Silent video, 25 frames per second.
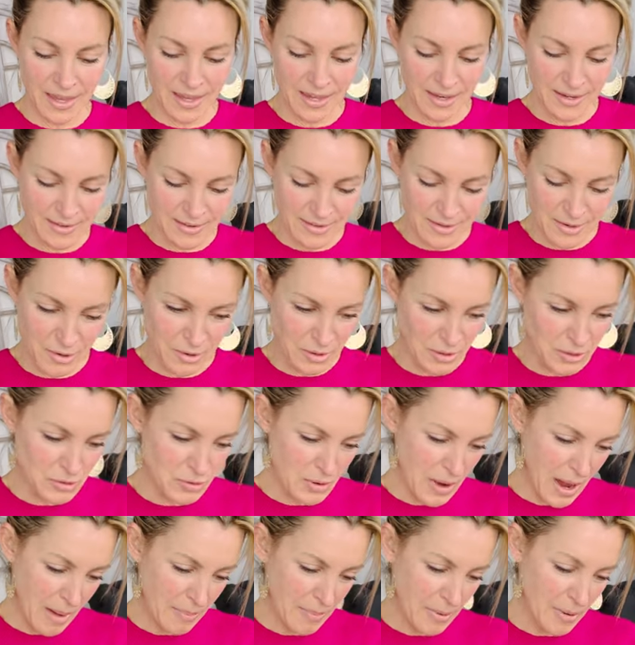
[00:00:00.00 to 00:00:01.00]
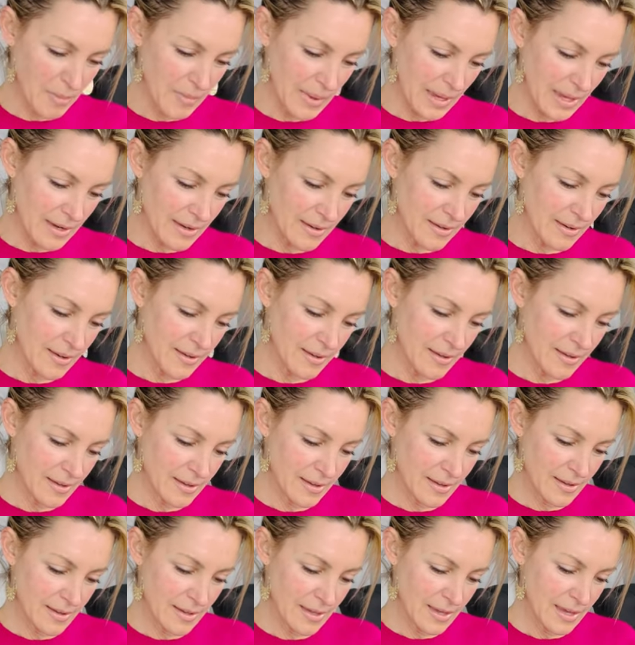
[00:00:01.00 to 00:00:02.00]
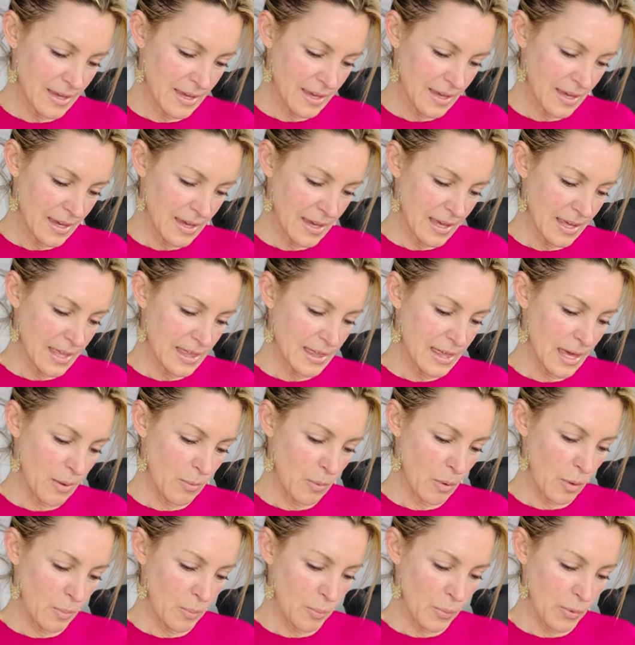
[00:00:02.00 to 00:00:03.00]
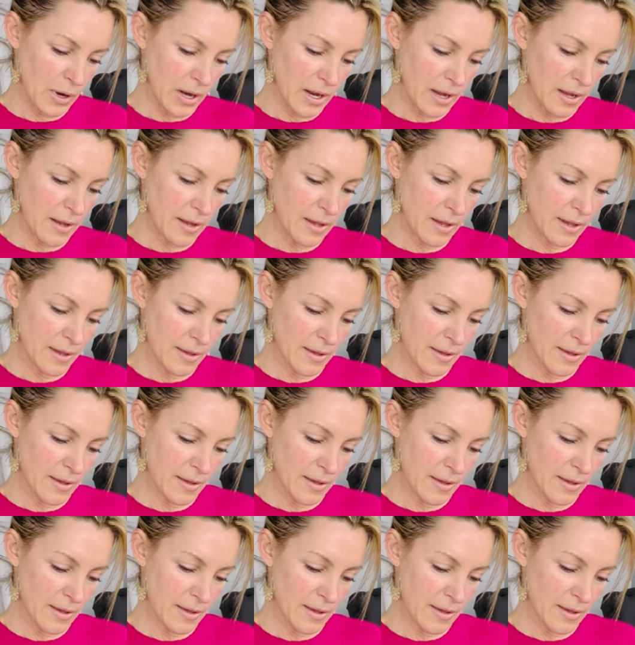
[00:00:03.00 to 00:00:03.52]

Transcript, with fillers: can, you can drop them and they won't break.